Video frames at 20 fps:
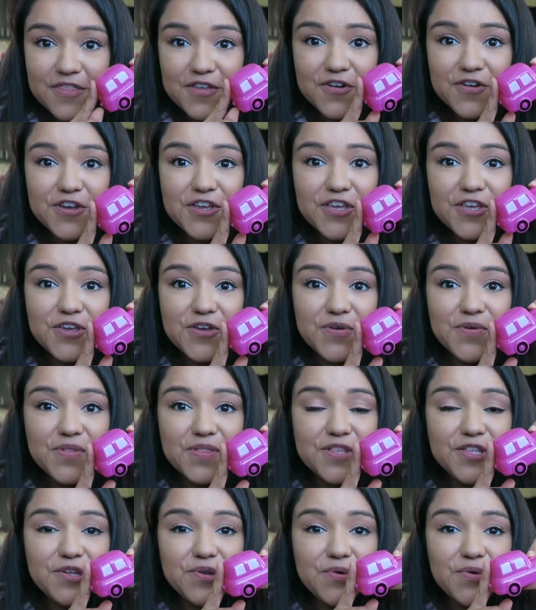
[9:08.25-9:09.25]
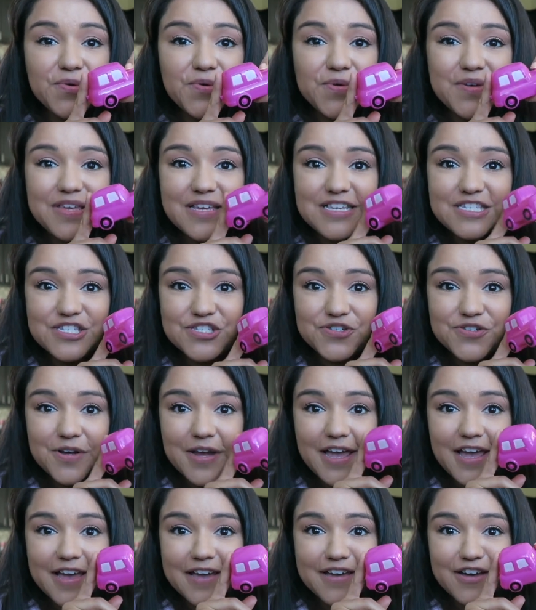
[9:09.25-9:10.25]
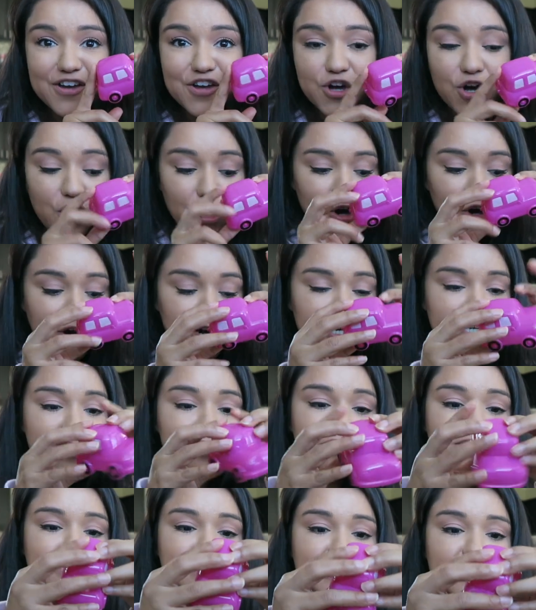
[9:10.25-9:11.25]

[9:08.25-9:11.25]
They're cute little Easter egg cars.